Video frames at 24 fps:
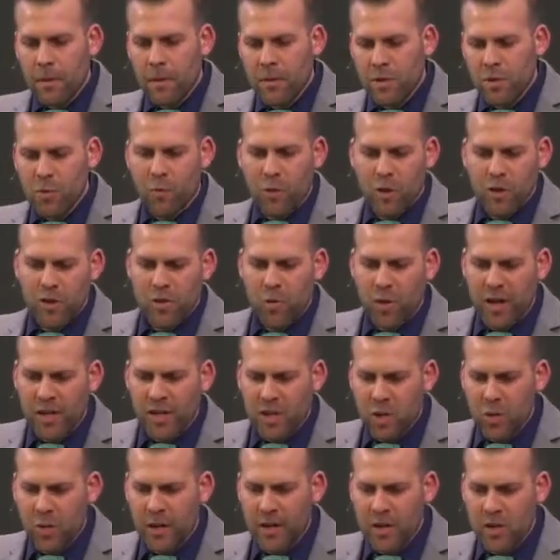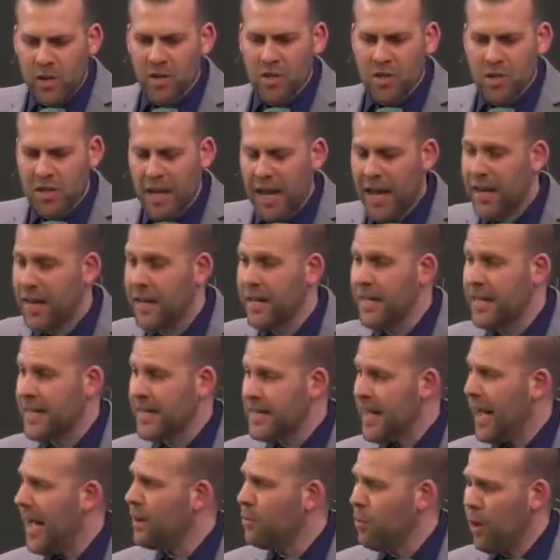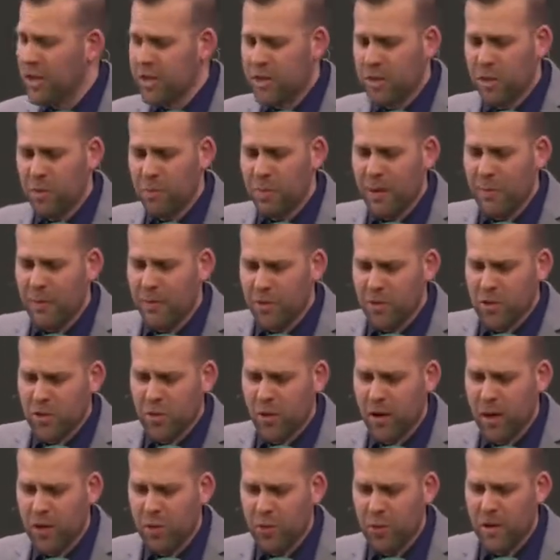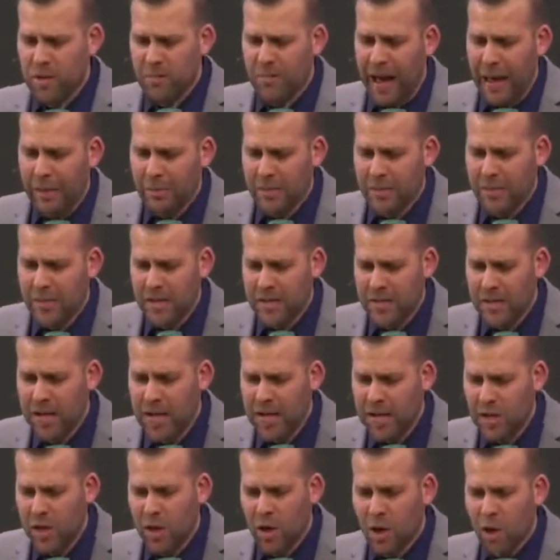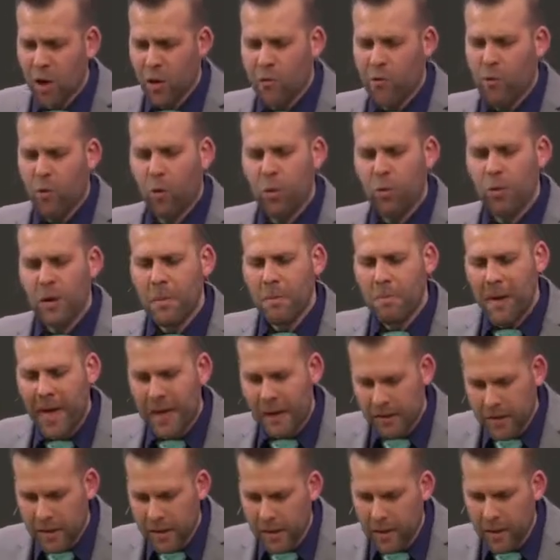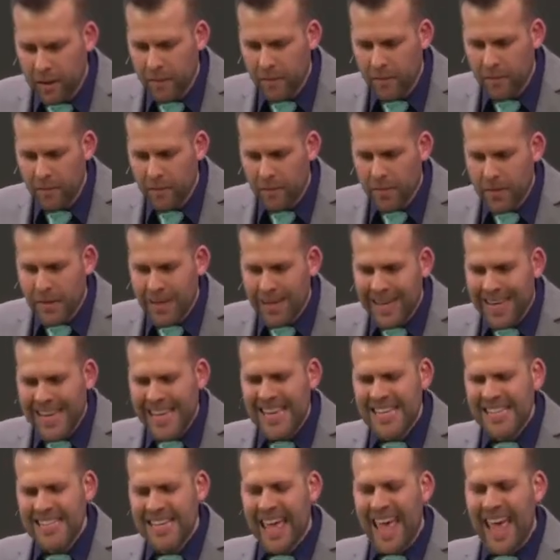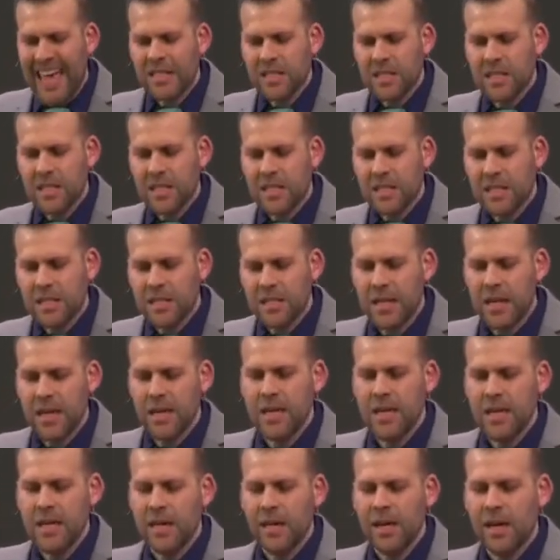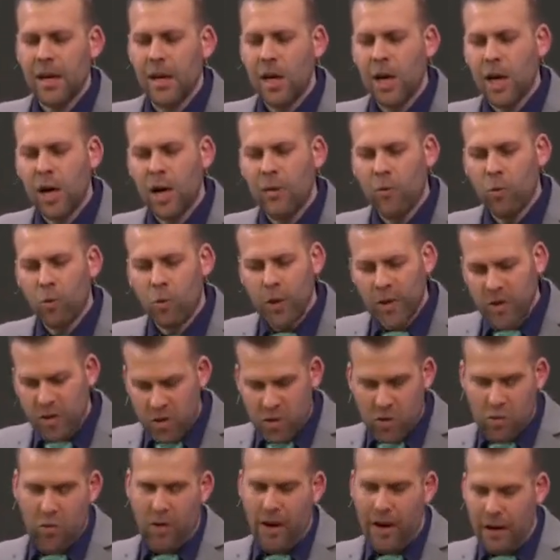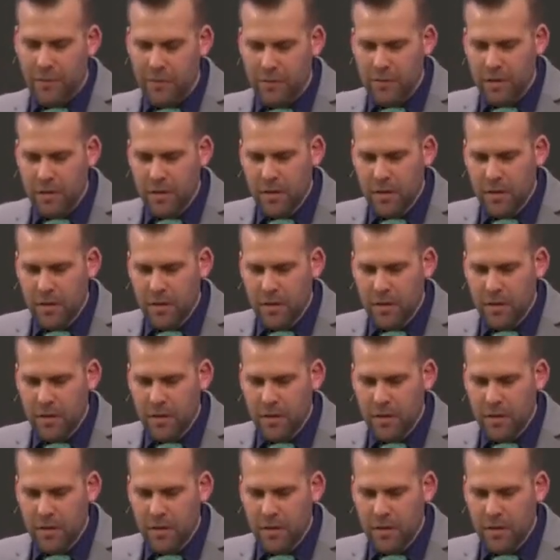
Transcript: To verse 22, he just said, God wants you to obey. But verse 23, the Bible says this For rebellion is as the sin of witchcraft